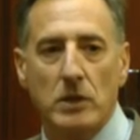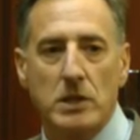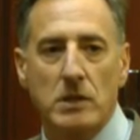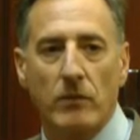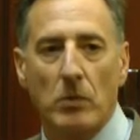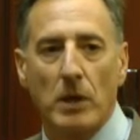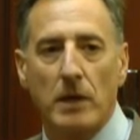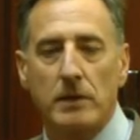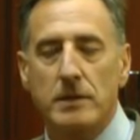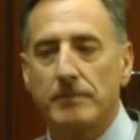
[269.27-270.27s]
interest of
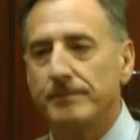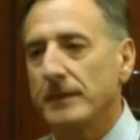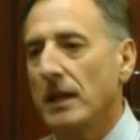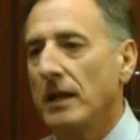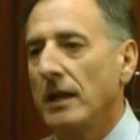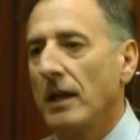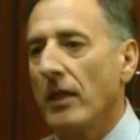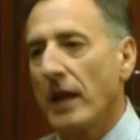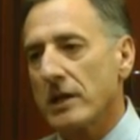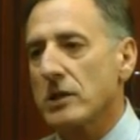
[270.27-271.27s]
Vermonters.
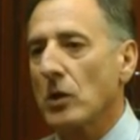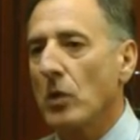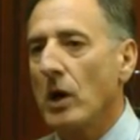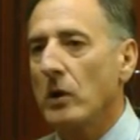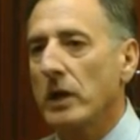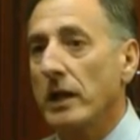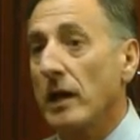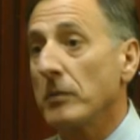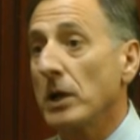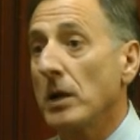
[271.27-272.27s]
That's the quality
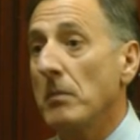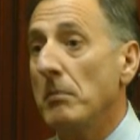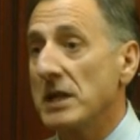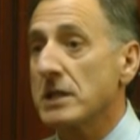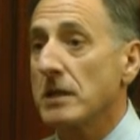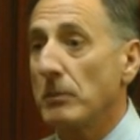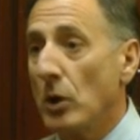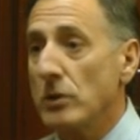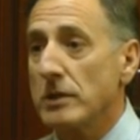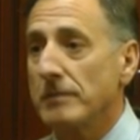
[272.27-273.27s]
that I miss the
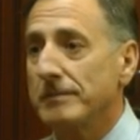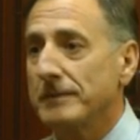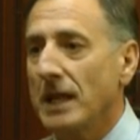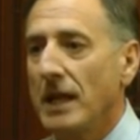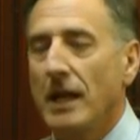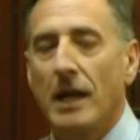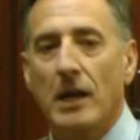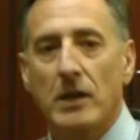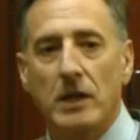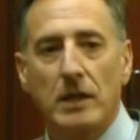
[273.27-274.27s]
most,
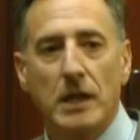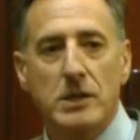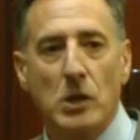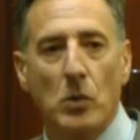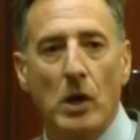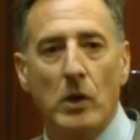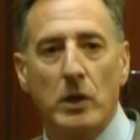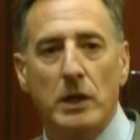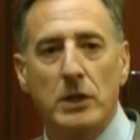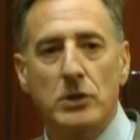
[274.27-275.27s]
and I think that's the
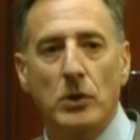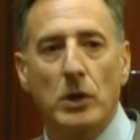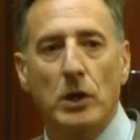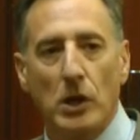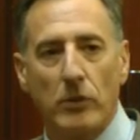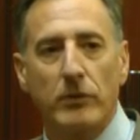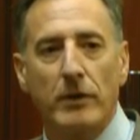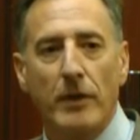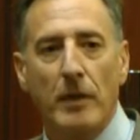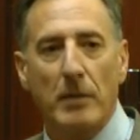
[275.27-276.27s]
quality that you're going to love
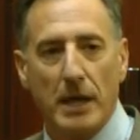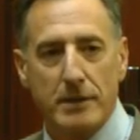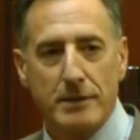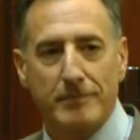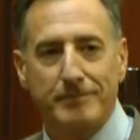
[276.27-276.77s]
the best.